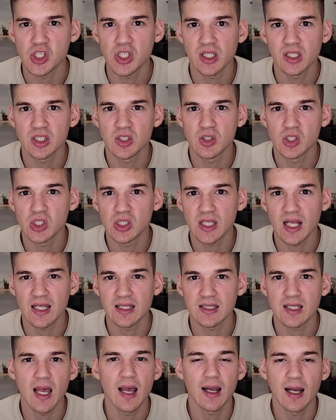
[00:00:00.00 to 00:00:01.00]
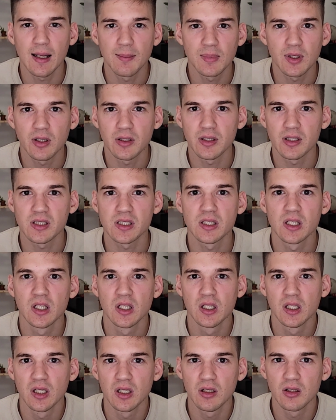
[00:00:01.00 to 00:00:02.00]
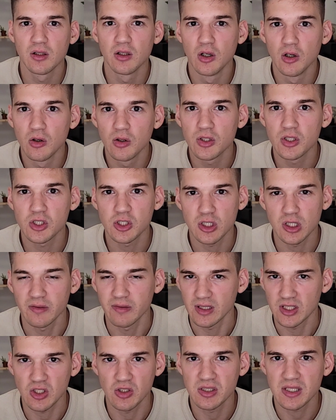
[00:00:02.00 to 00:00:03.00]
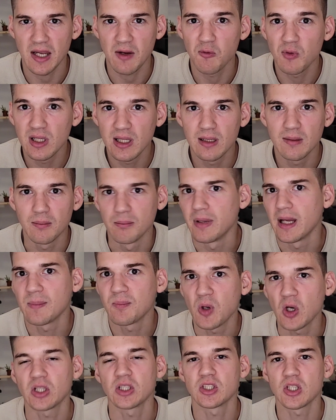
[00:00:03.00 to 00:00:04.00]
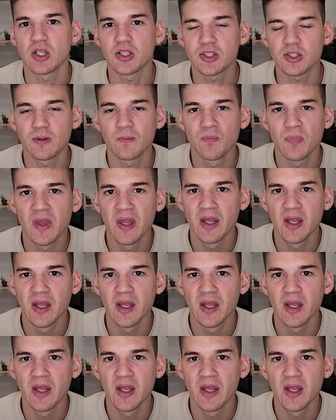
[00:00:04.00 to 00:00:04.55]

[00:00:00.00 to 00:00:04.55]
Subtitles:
It just gets hung up on this node serving. So it's like really bad practice also.